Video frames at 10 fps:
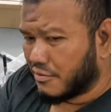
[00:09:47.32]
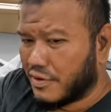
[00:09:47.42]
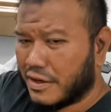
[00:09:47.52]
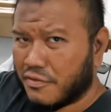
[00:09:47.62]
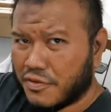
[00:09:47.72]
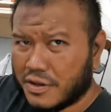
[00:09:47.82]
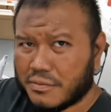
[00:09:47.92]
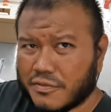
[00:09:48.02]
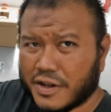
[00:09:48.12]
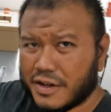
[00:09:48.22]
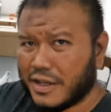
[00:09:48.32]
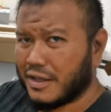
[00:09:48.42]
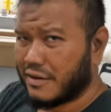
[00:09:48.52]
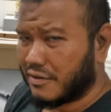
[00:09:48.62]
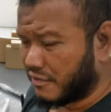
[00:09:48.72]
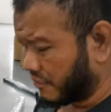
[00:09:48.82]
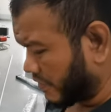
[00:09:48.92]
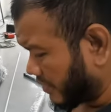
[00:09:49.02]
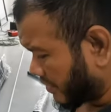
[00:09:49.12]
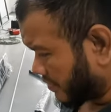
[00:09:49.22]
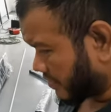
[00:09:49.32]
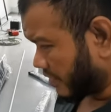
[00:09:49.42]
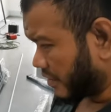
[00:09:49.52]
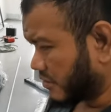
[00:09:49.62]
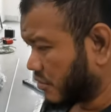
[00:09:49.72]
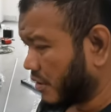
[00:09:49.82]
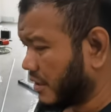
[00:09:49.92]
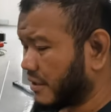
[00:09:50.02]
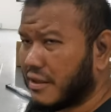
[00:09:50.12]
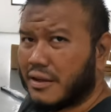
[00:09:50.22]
very firm, very, very uh, solid.